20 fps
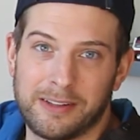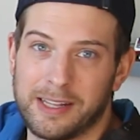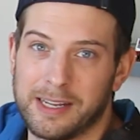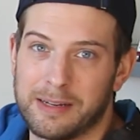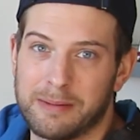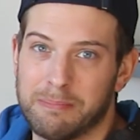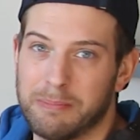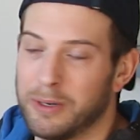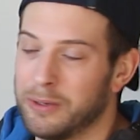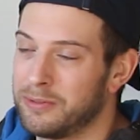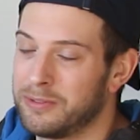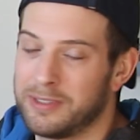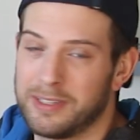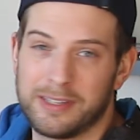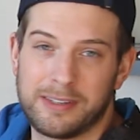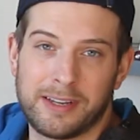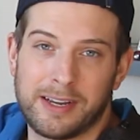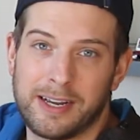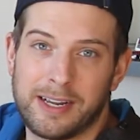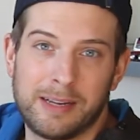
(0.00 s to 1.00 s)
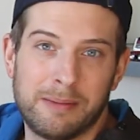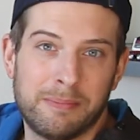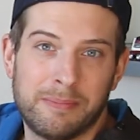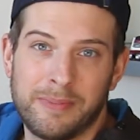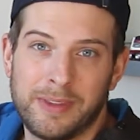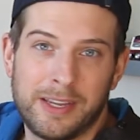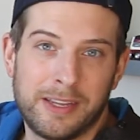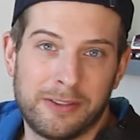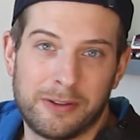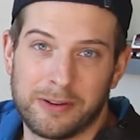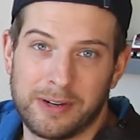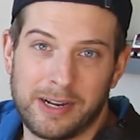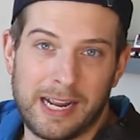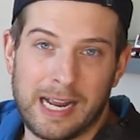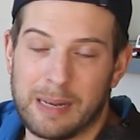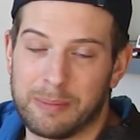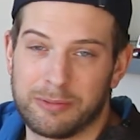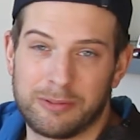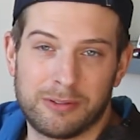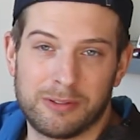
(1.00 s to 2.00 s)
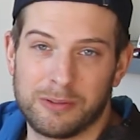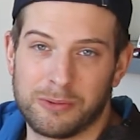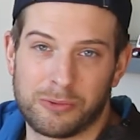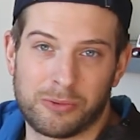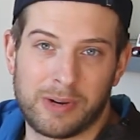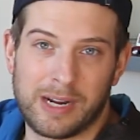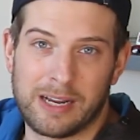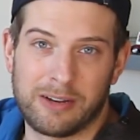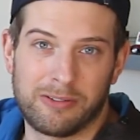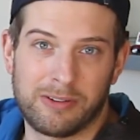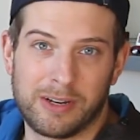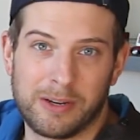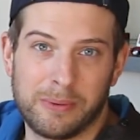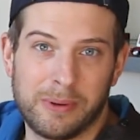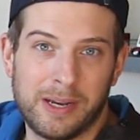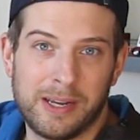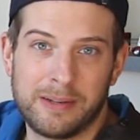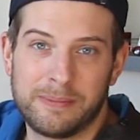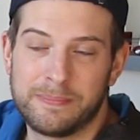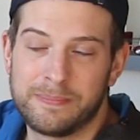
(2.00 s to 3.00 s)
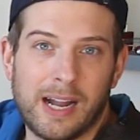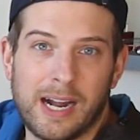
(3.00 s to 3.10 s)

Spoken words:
Like most of the time they're absolute trash anyway.